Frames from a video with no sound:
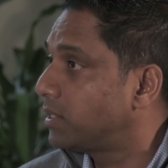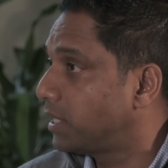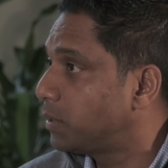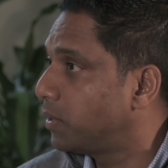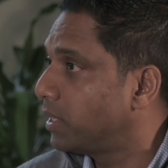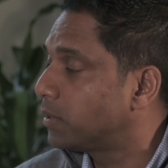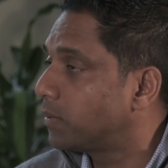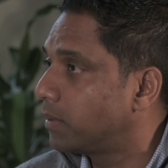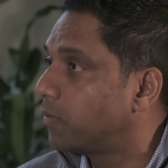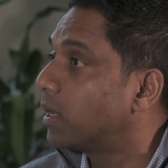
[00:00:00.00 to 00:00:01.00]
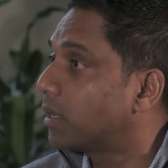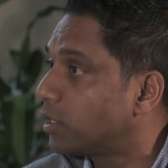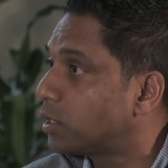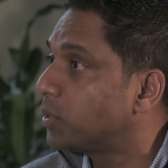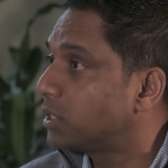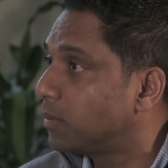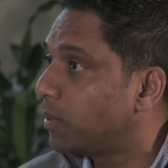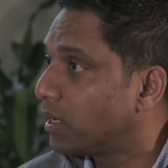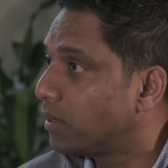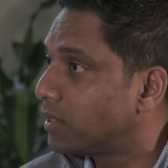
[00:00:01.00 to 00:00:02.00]
experience for our customers and
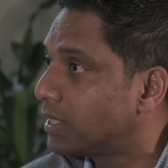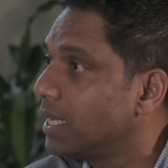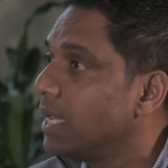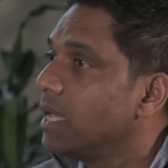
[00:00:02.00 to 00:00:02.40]
partners?